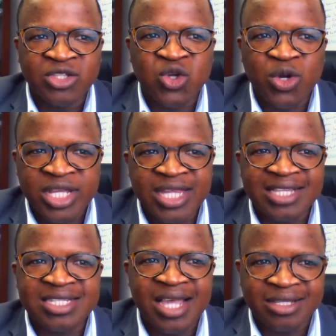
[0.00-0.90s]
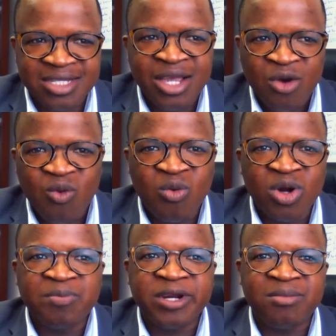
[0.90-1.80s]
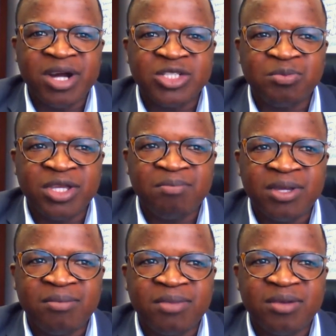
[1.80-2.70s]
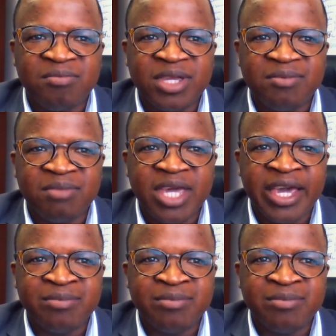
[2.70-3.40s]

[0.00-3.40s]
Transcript: So in that sense, we will pretty much be